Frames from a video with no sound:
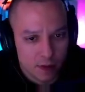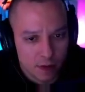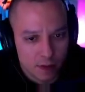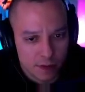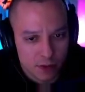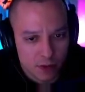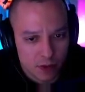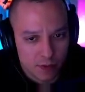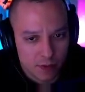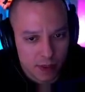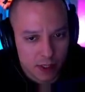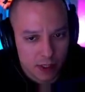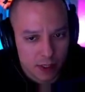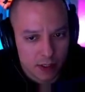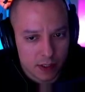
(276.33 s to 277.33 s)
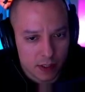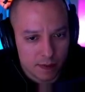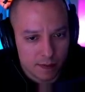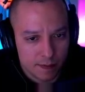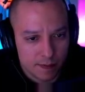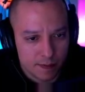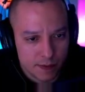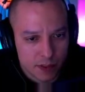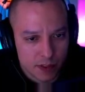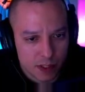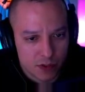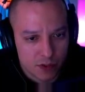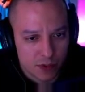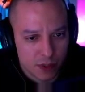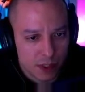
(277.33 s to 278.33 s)
Oops, already had that
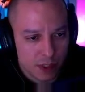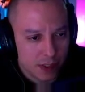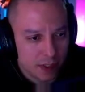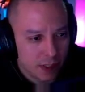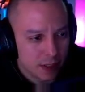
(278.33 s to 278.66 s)
saturated.